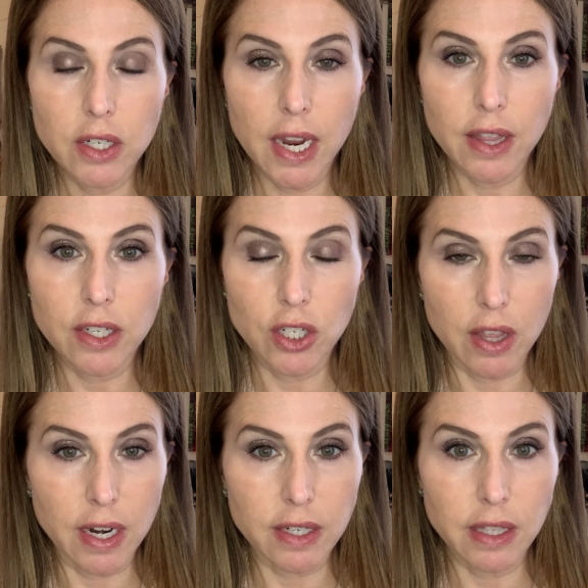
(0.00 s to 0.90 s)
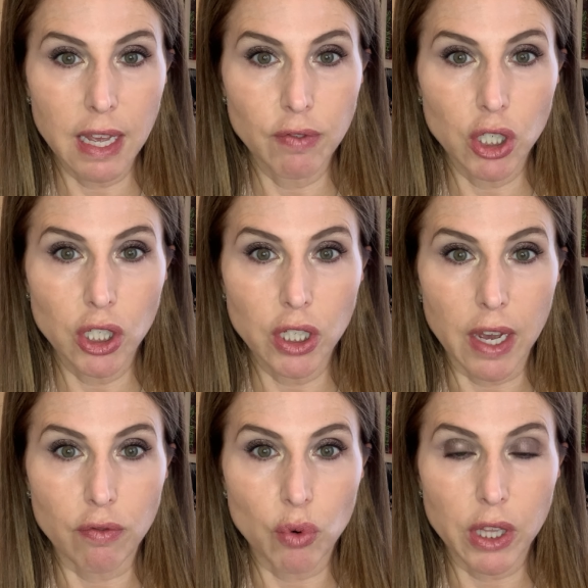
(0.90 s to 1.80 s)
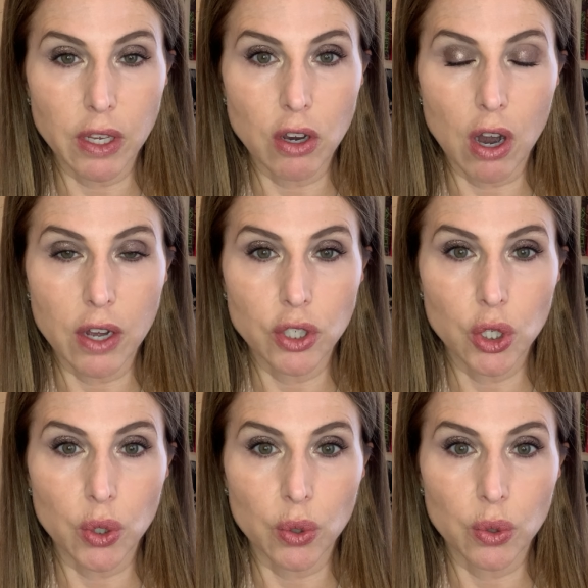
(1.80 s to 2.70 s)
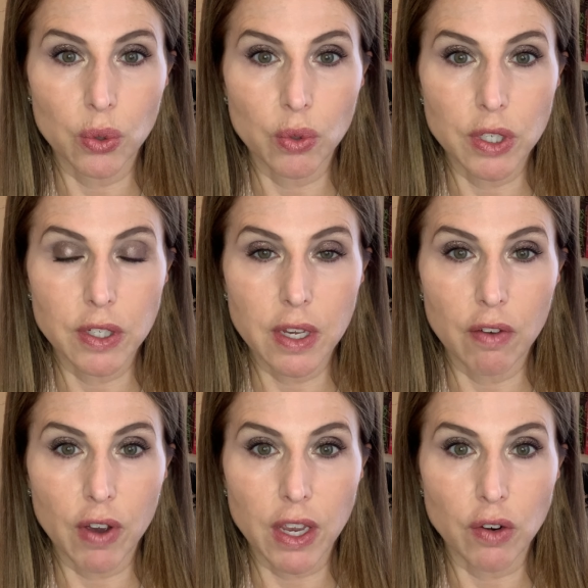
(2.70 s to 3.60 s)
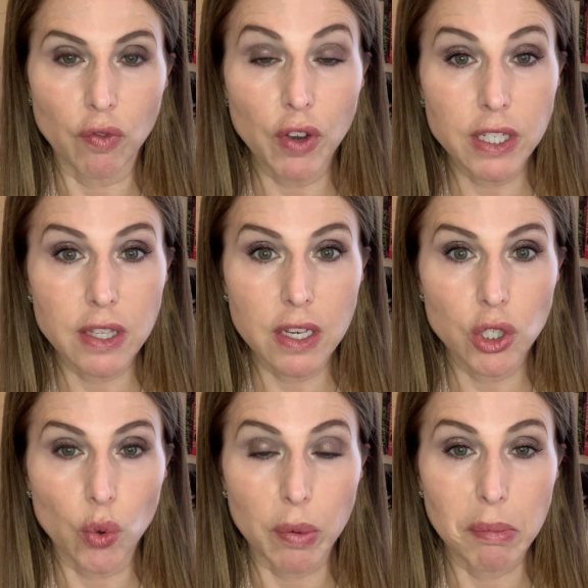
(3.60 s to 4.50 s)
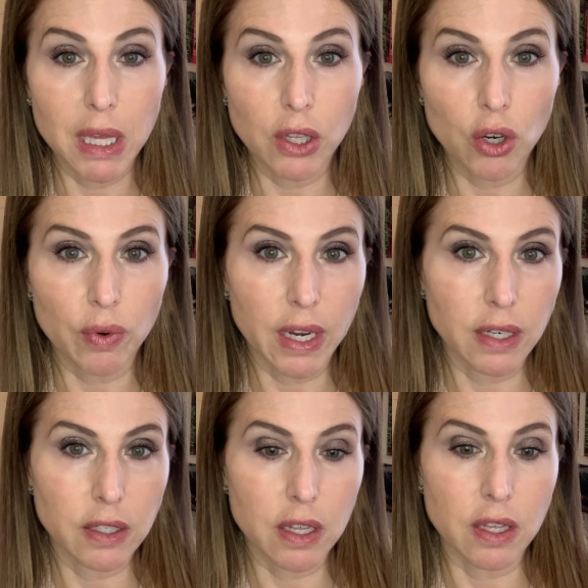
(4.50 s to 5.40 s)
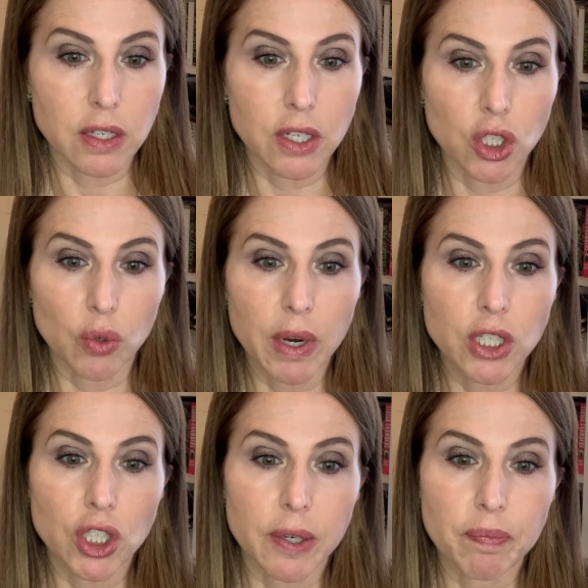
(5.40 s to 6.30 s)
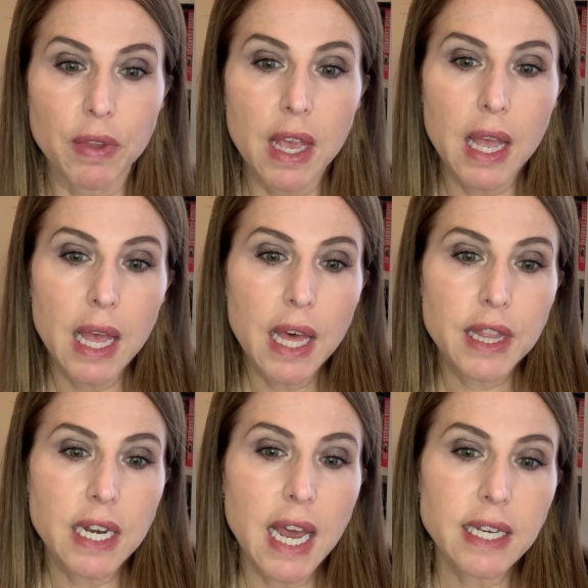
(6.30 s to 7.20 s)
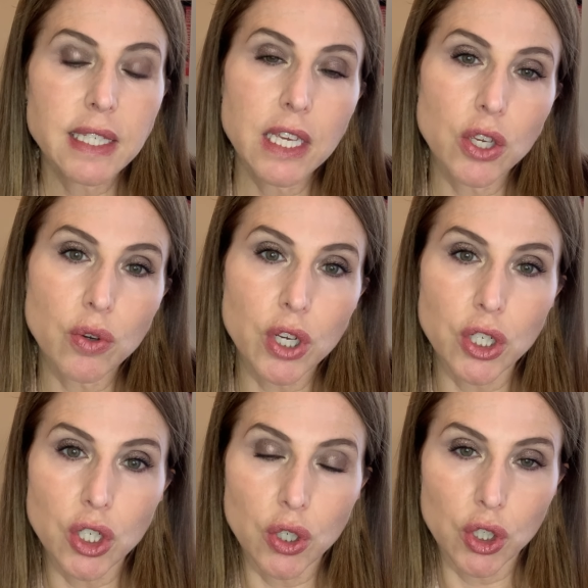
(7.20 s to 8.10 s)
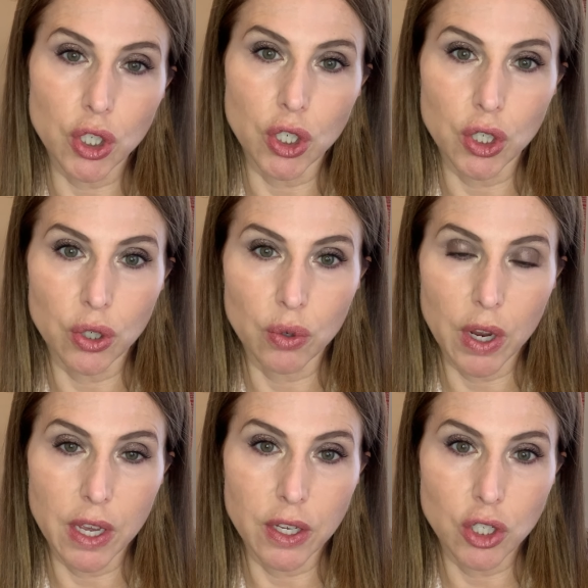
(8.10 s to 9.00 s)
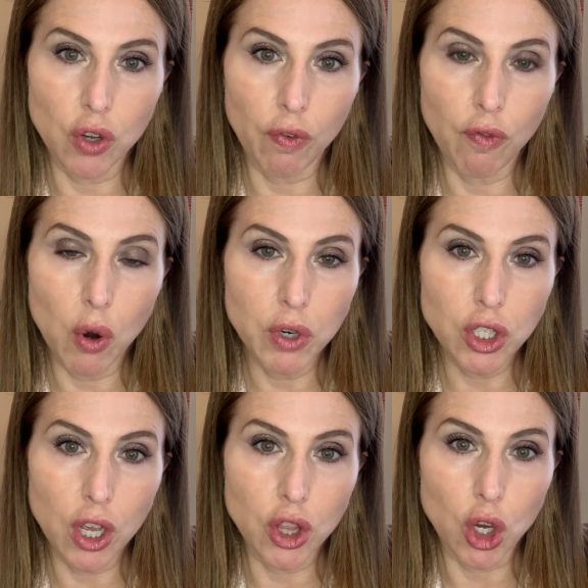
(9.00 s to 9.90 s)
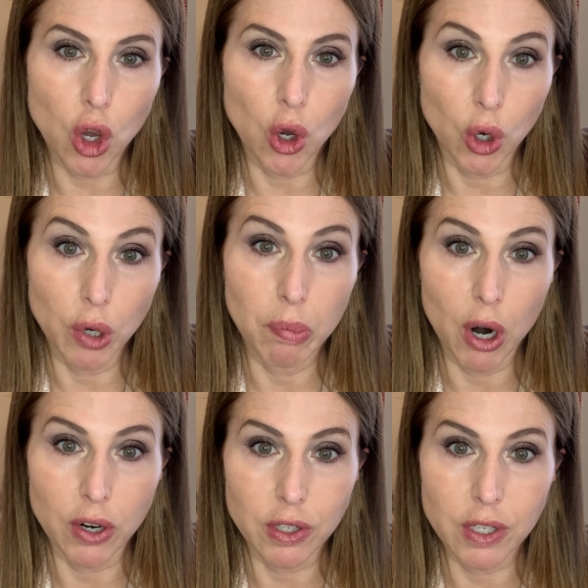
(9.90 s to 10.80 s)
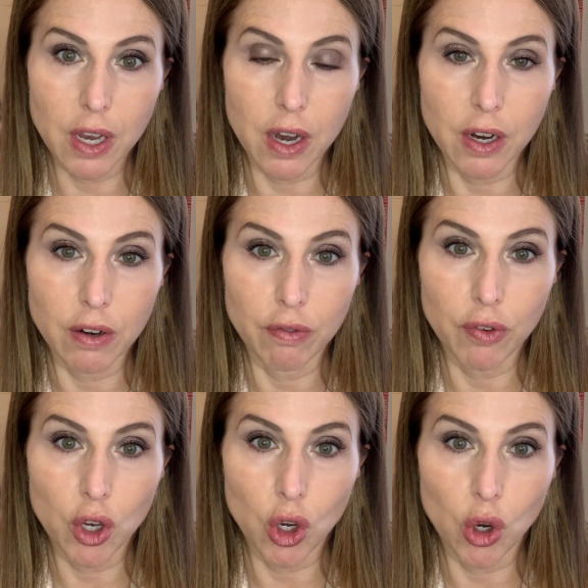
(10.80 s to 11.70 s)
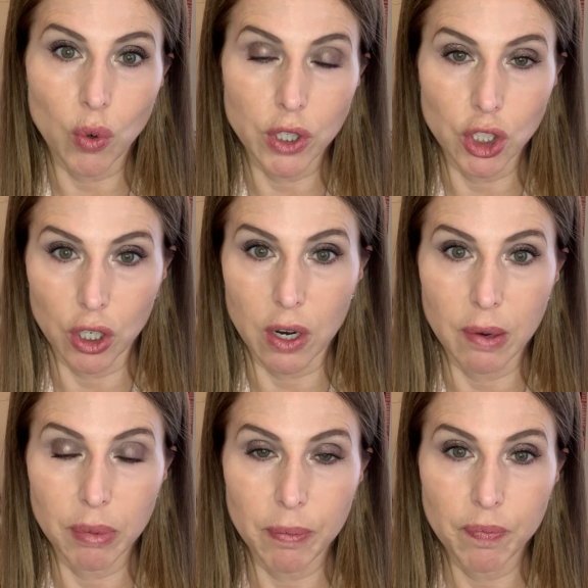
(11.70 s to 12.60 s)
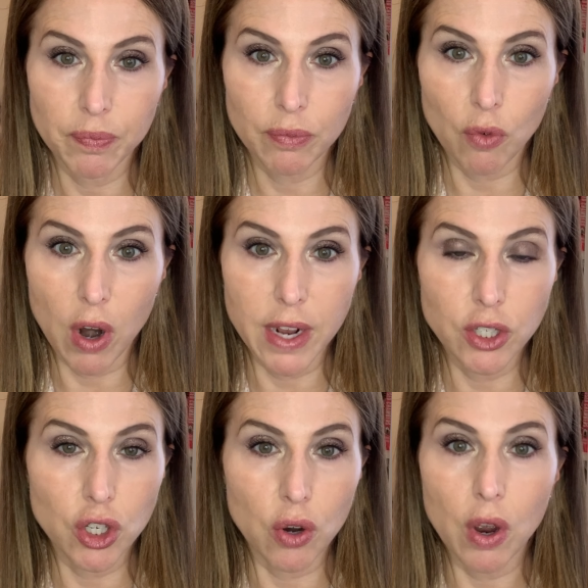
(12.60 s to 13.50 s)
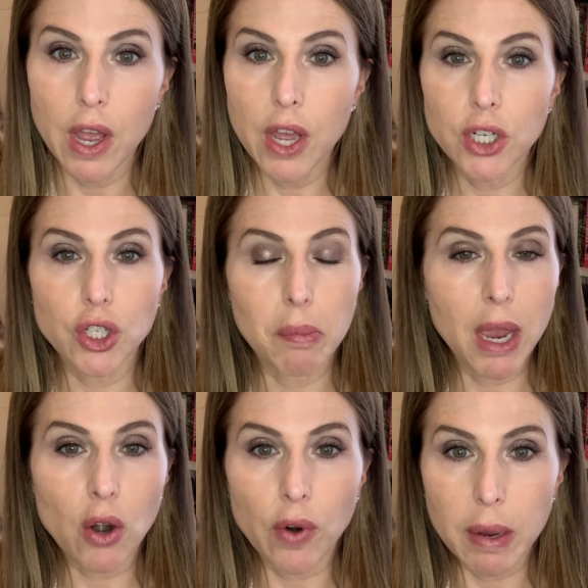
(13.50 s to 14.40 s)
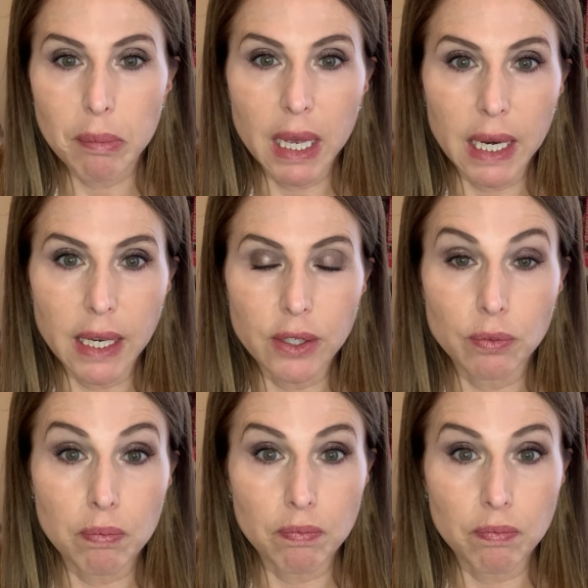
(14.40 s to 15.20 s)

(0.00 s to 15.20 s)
take this to the next level, I've really got to see if I can fix this or ameliorate this situation, the next thing you should do is focus on the good parts of your job, right? So do you make great money?